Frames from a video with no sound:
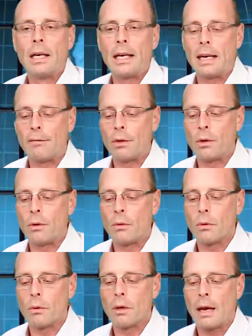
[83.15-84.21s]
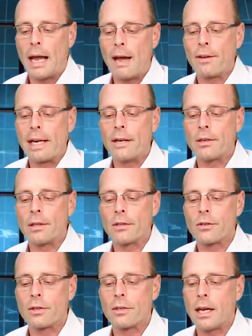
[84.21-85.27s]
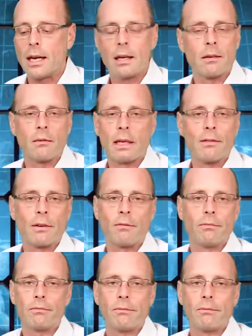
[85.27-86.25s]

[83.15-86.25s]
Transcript: If you have an agent that's taken even